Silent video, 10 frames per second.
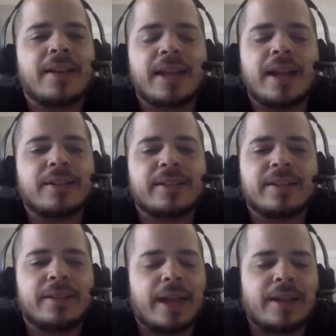that
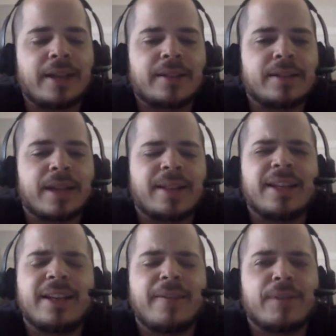that's that's I
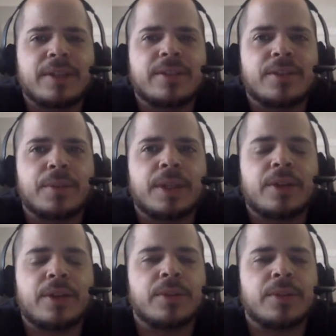think Netflix is the one
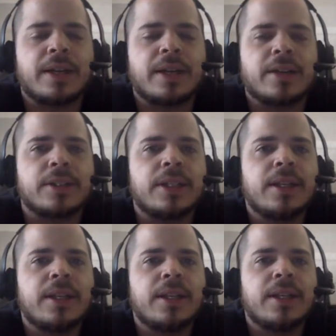that owns that actually.
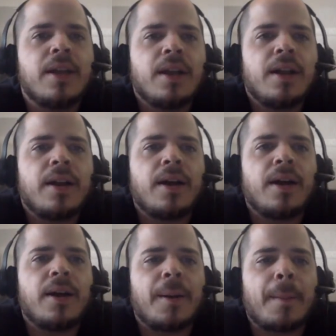
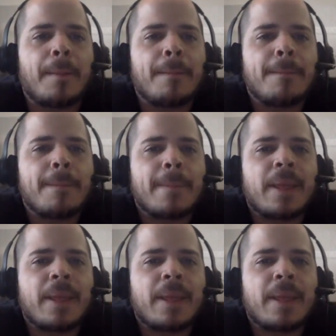Um